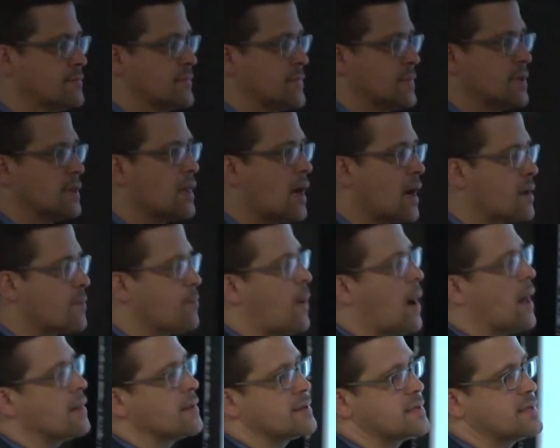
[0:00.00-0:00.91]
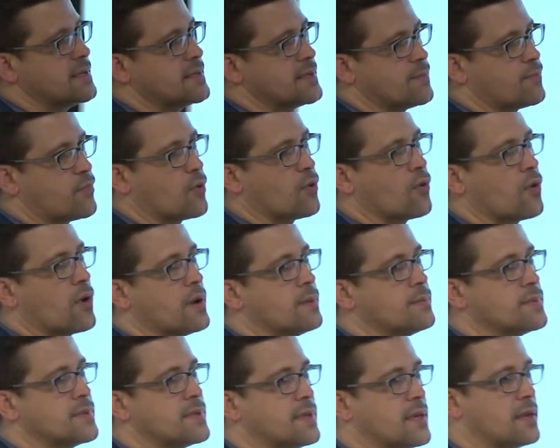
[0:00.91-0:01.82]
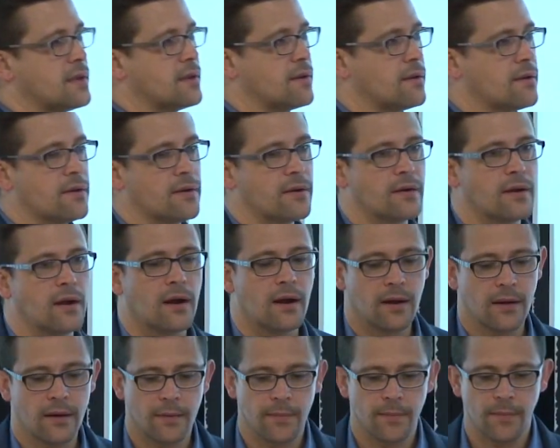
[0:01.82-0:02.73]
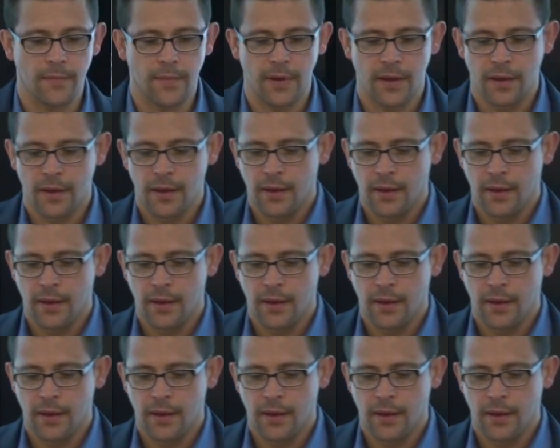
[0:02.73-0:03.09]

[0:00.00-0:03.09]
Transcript: There are a lot of policies and programs that are um,